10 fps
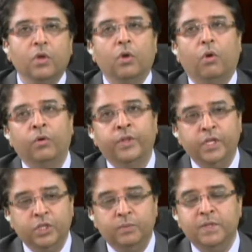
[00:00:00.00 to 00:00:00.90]
or they
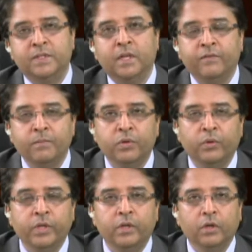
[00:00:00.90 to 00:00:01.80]
need to be
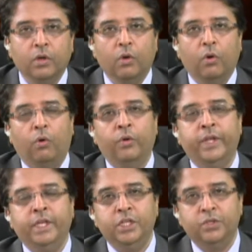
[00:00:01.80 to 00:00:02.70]
self-employed, or they
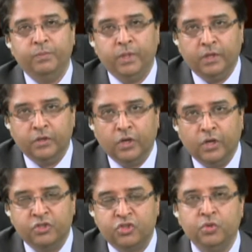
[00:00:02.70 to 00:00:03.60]
need to be a
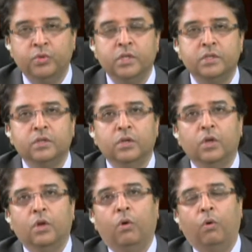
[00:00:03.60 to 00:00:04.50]
student,
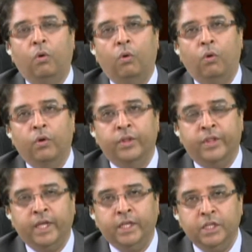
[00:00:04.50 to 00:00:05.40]
or
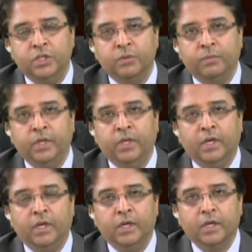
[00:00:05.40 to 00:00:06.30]
they need to be
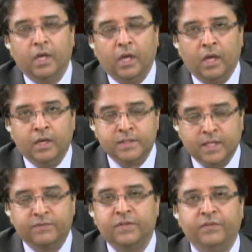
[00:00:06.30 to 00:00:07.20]

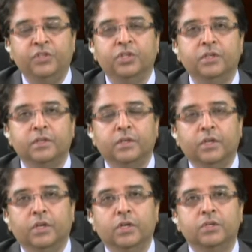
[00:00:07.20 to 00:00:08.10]
self-sufficient.
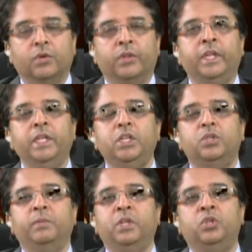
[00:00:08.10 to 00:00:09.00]
So they need to
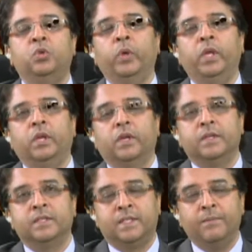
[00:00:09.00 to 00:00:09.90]
be doing
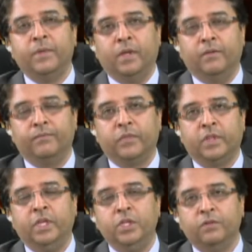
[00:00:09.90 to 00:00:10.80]
something. They
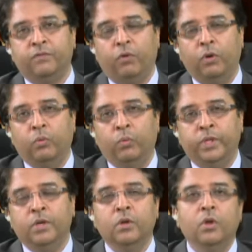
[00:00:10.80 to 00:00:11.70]
need to fall
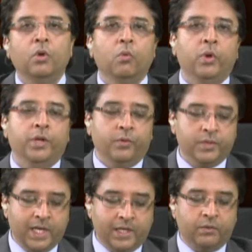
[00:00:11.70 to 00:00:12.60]
within one of those
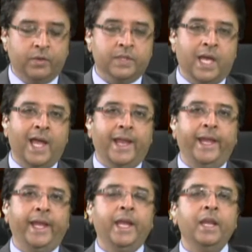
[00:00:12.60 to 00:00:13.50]
categories.
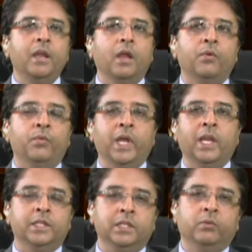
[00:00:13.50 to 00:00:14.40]
In
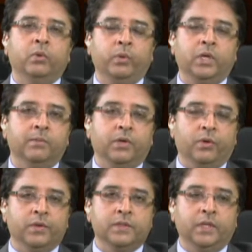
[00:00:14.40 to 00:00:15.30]
reality, what we come
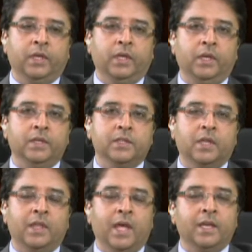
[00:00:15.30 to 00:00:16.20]
across is
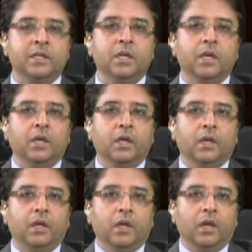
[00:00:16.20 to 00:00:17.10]
that
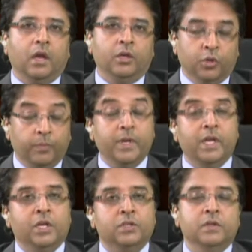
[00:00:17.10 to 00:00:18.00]
European
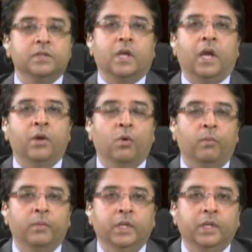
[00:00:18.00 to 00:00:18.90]
nationals are
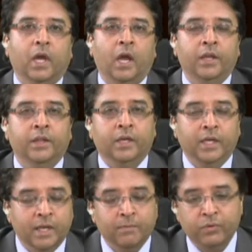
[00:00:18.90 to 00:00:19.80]
normally either
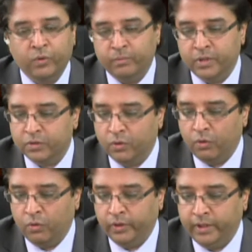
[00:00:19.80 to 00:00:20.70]
in employment
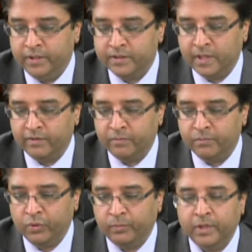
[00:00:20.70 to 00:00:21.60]
or in
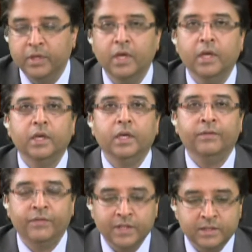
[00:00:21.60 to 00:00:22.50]
self-employment. If
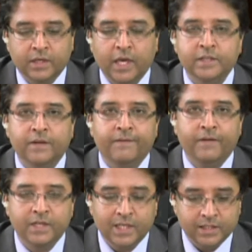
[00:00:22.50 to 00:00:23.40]
that's the case,
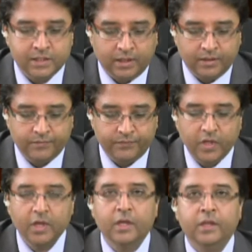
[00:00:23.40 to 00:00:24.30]
fantastic.
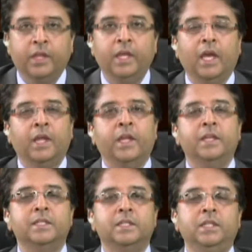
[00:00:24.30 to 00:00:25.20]
They are then
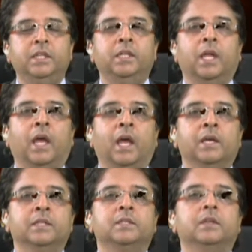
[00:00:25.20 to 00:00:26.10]
seen as